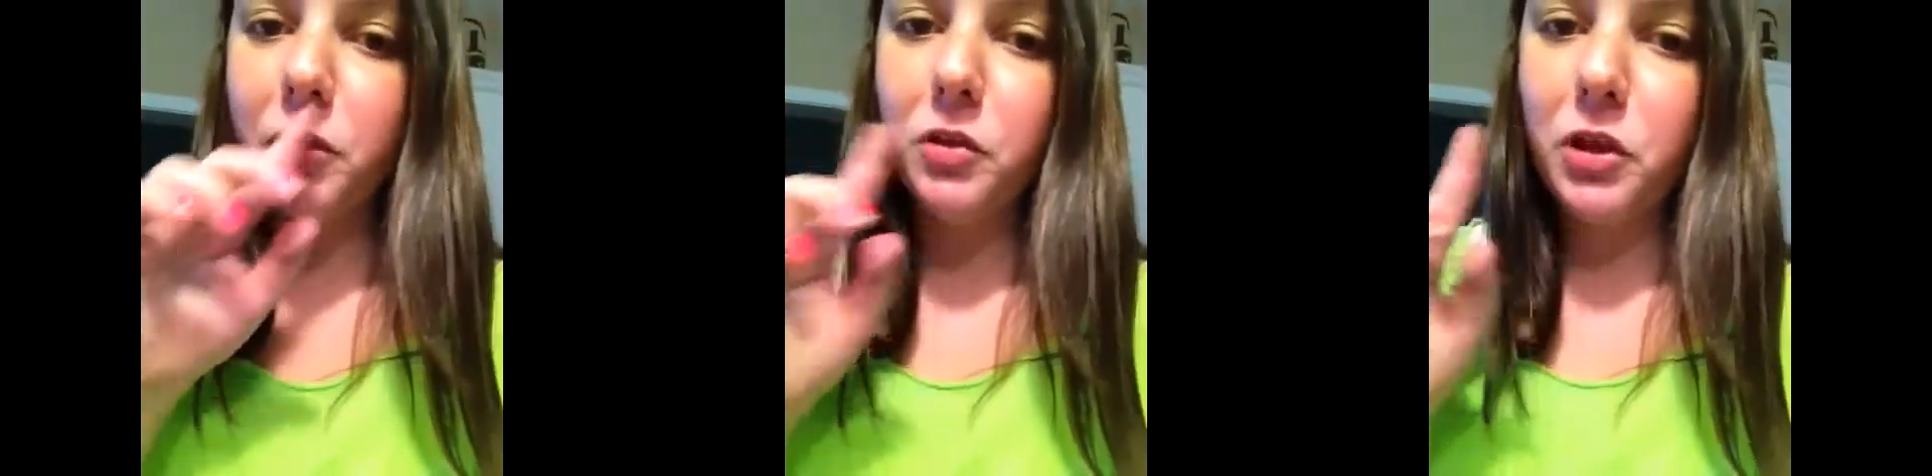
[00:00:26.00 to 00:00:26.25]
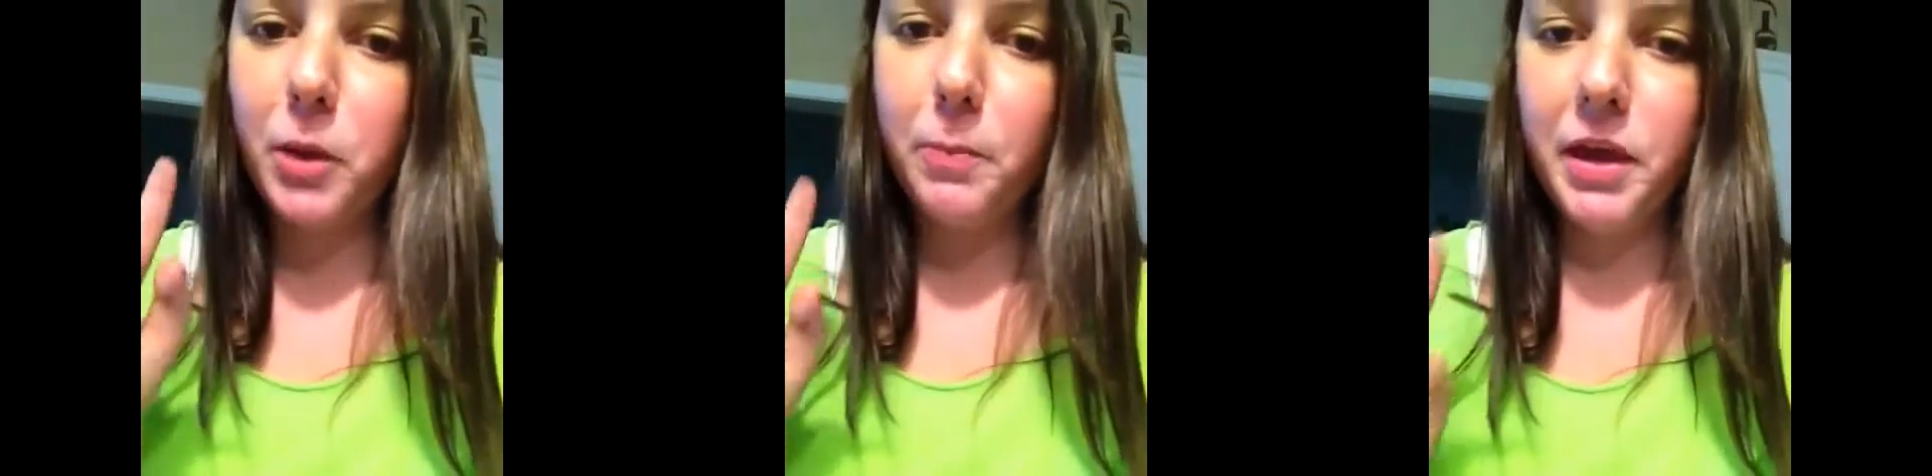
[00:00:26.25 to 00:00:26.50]

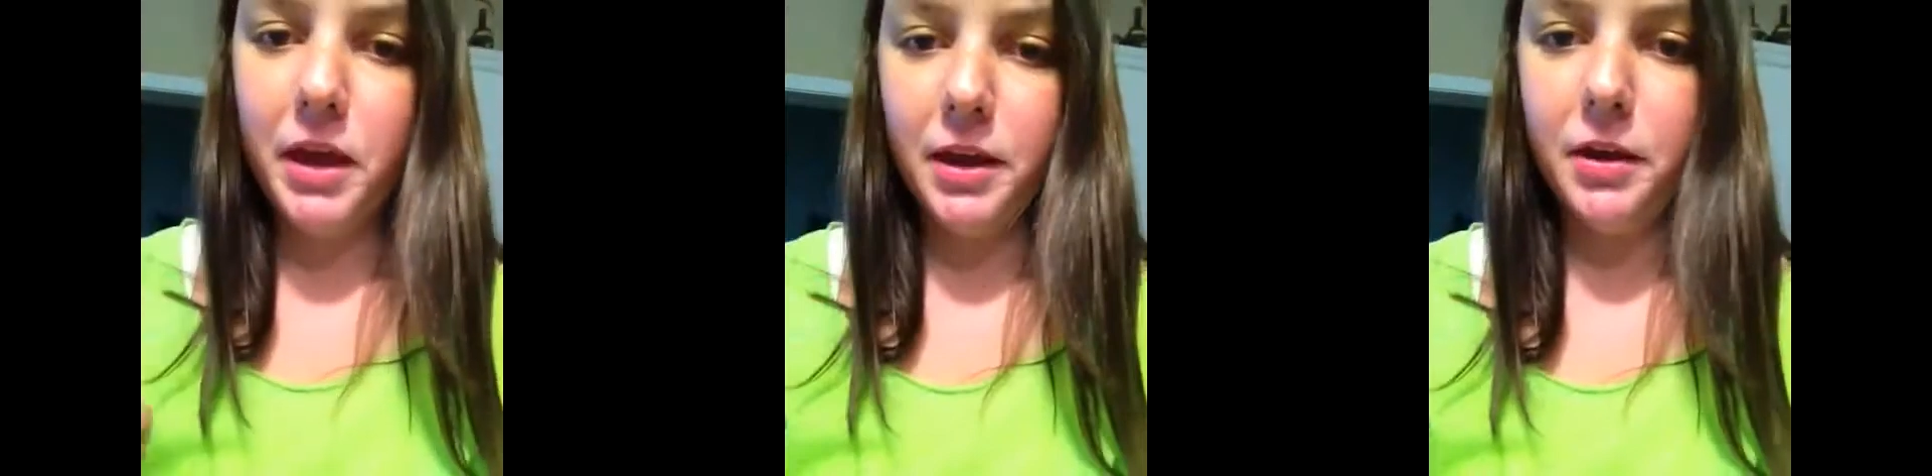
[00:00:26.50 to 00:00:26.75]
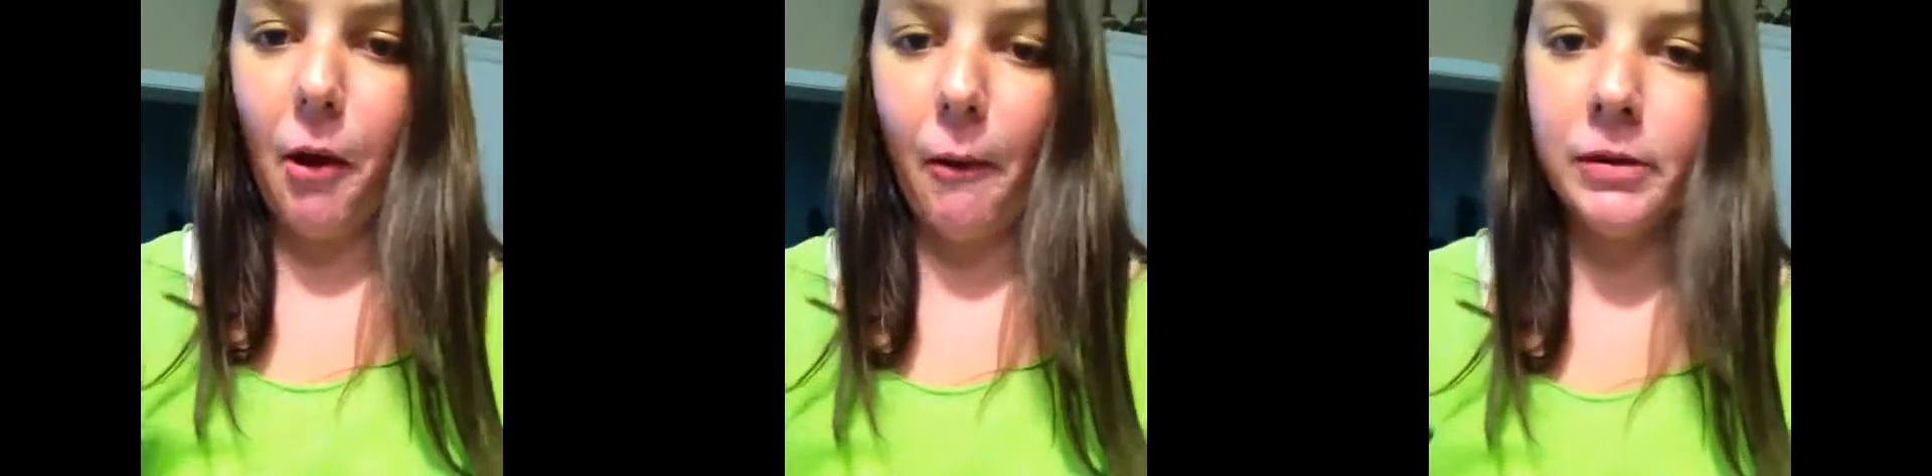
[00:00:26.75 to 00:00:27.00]
look like a
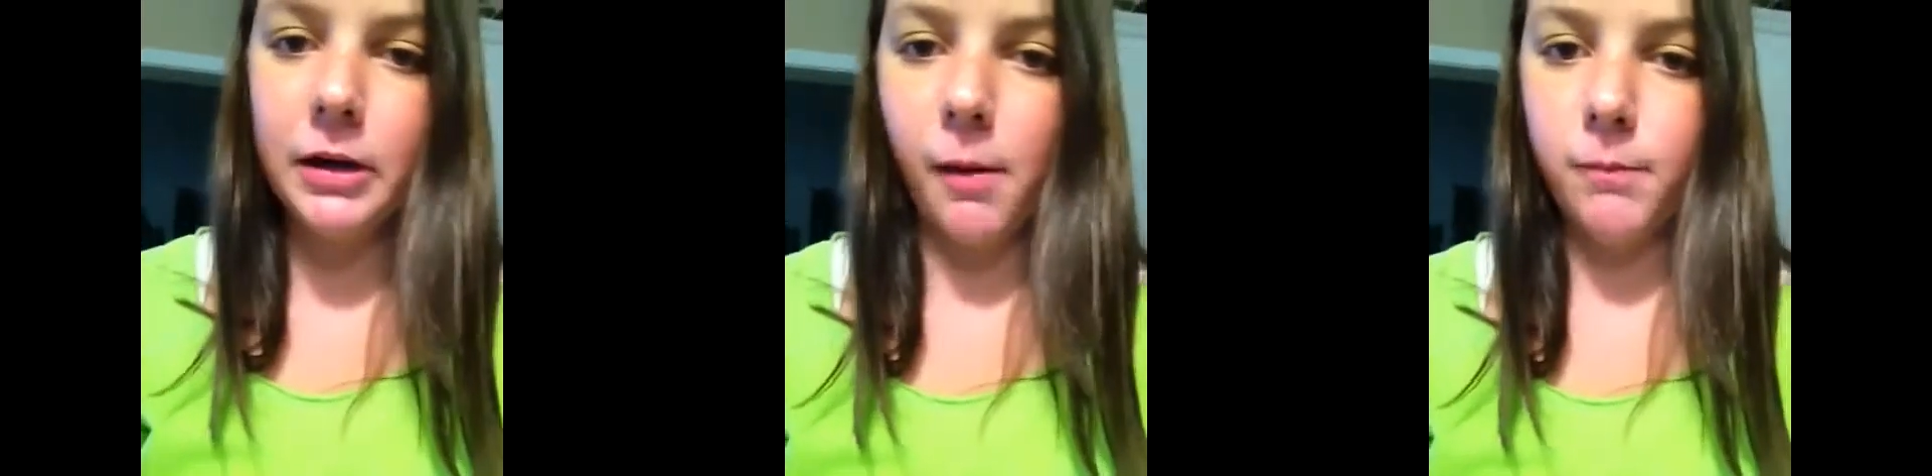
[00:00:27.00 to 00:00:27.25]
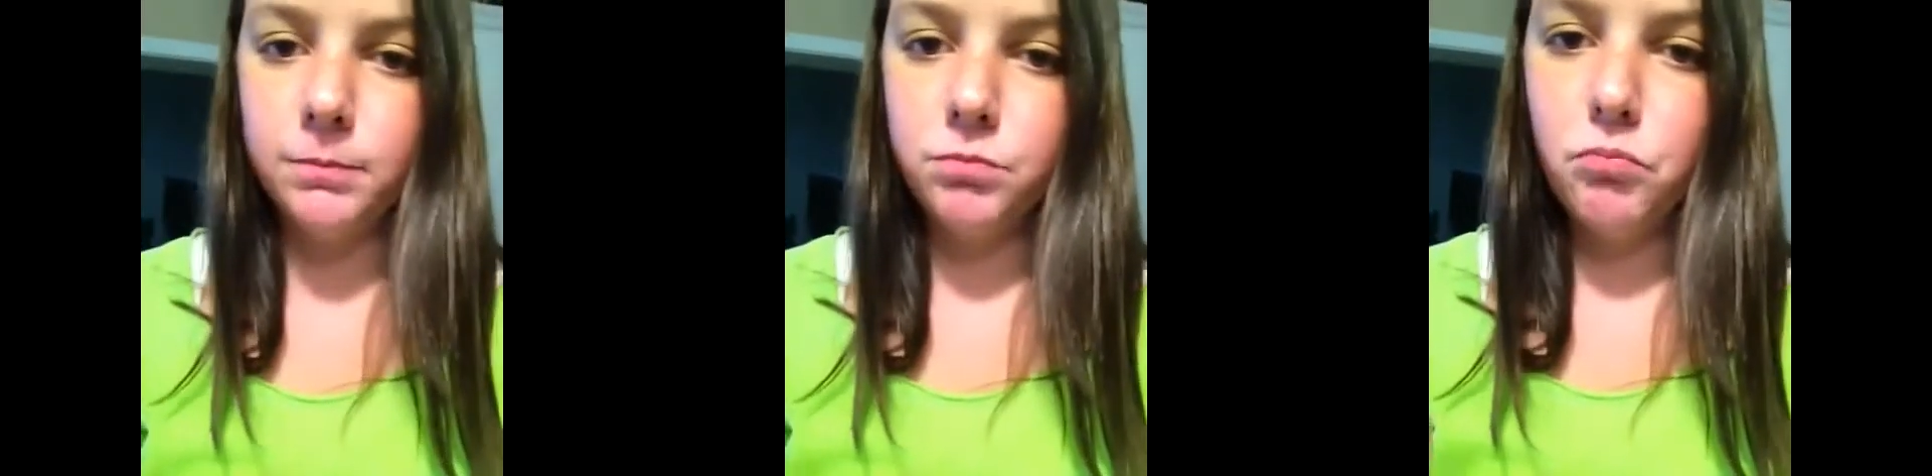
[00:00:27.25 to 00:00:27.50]
pig
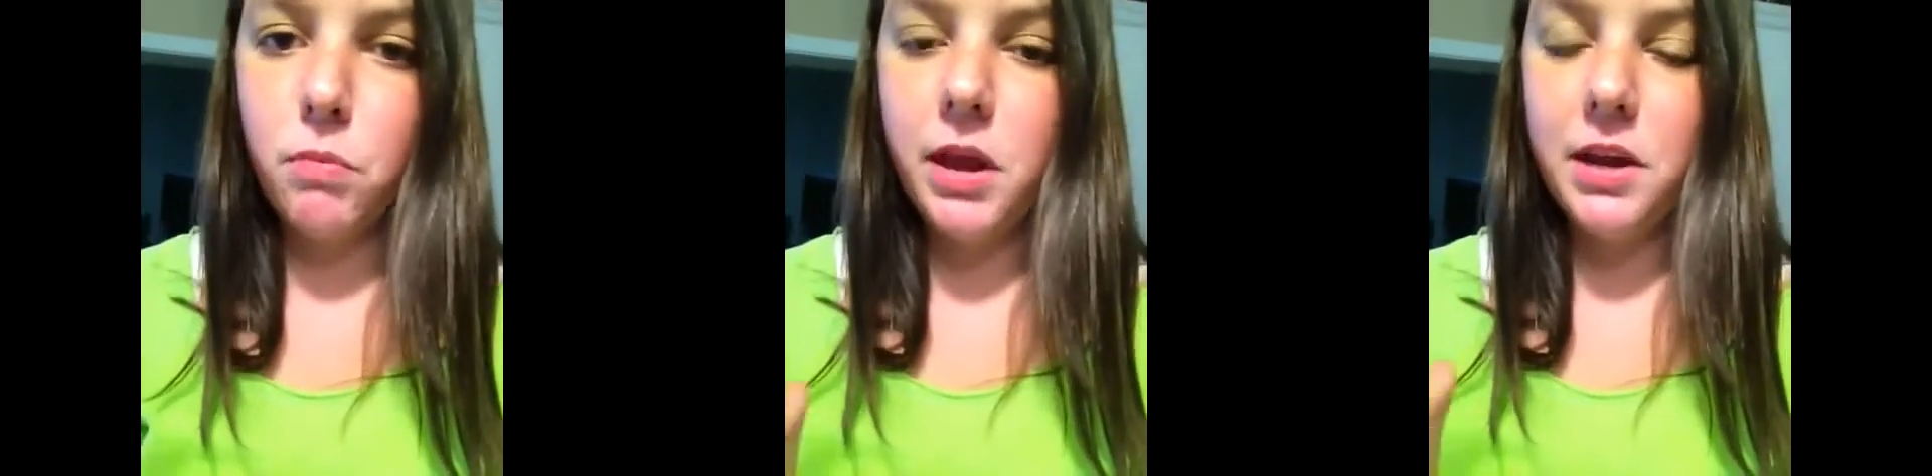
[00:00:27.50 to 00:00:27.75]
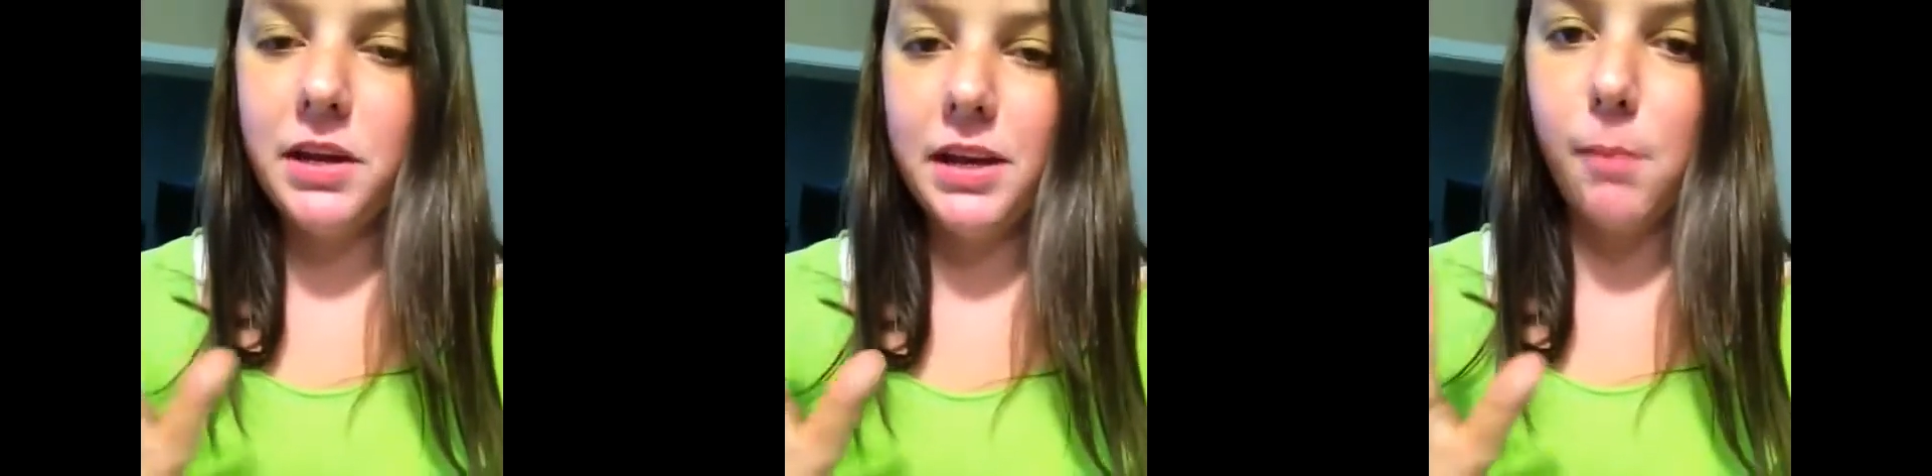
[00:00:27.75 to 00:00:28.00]

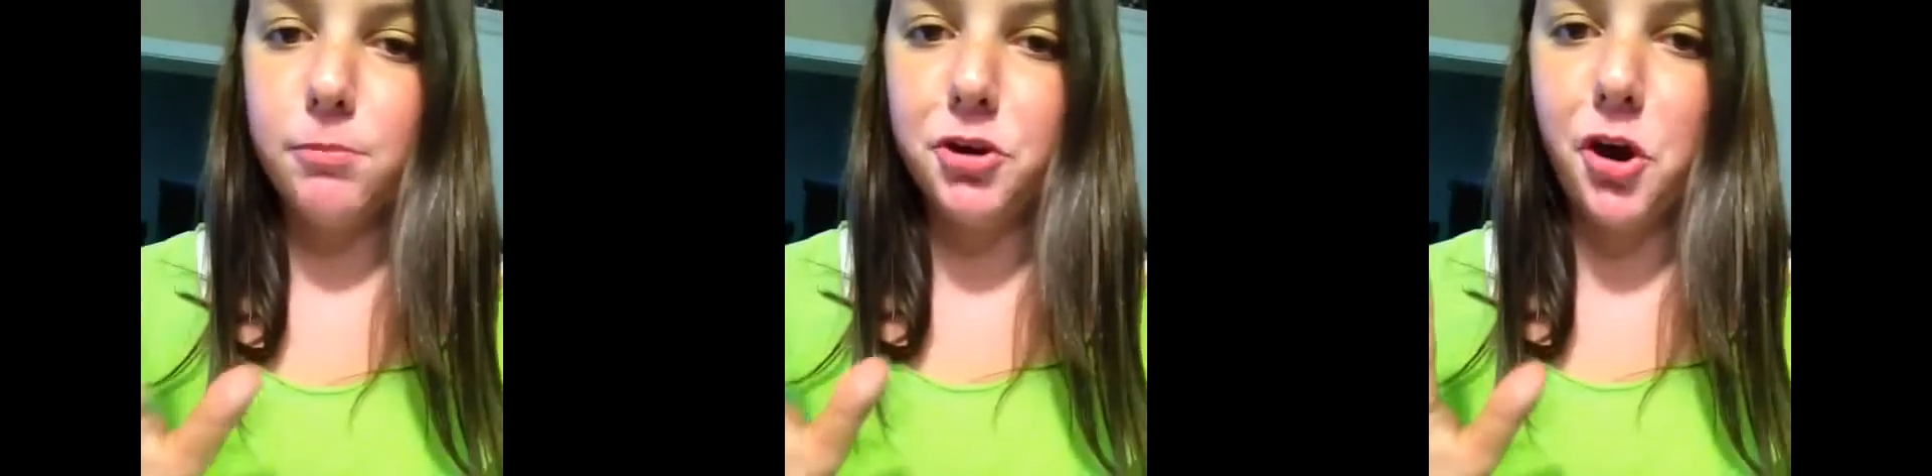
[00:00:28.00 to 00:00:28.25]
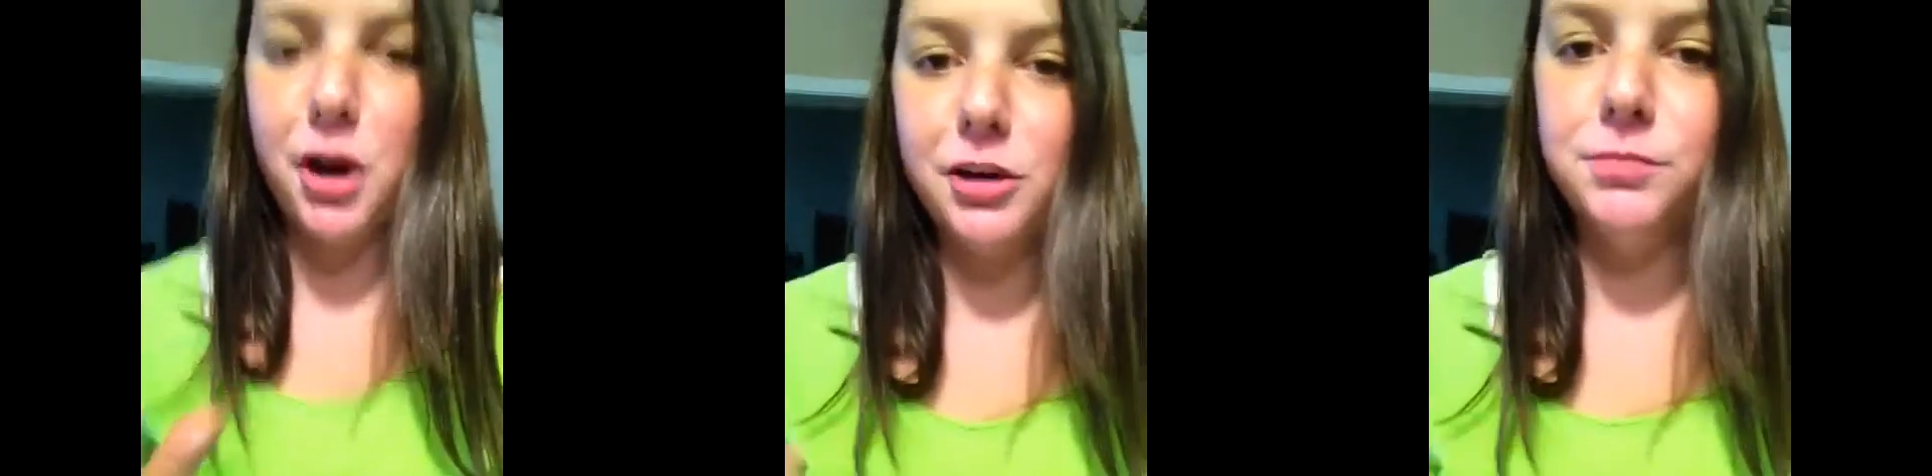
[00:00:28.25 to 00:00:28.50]
eating, I'm
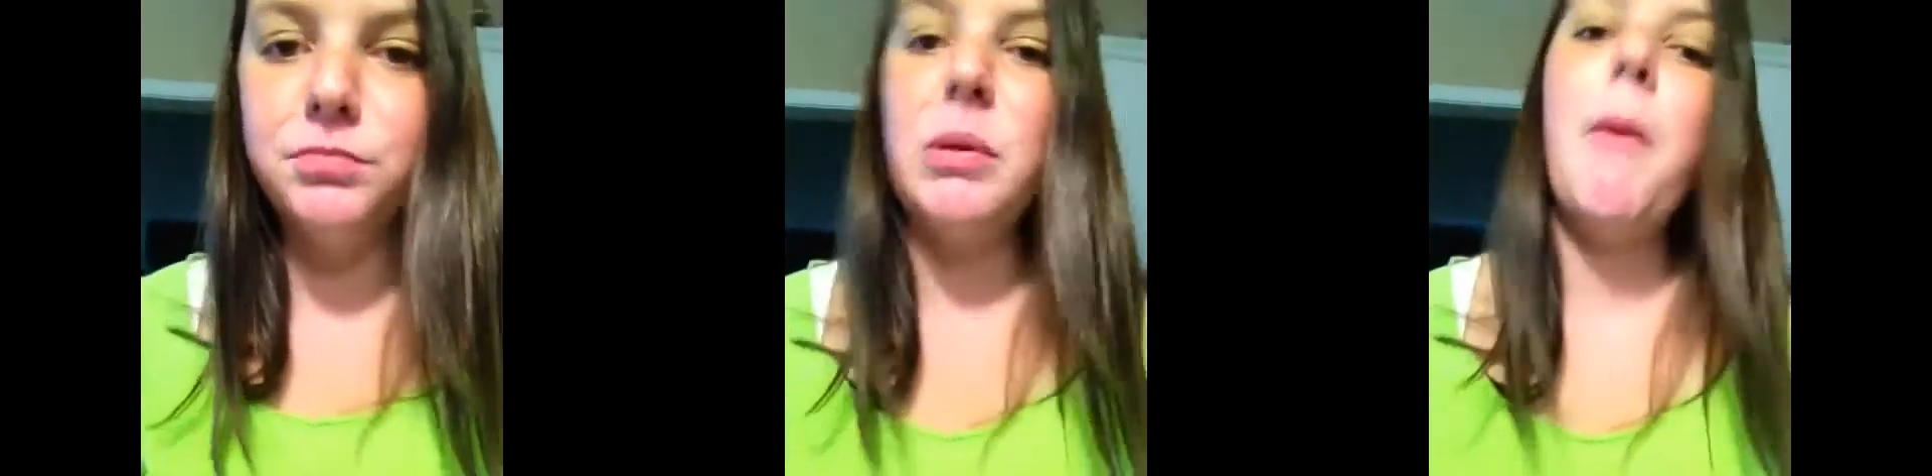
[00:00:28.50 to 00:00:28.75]
sorry.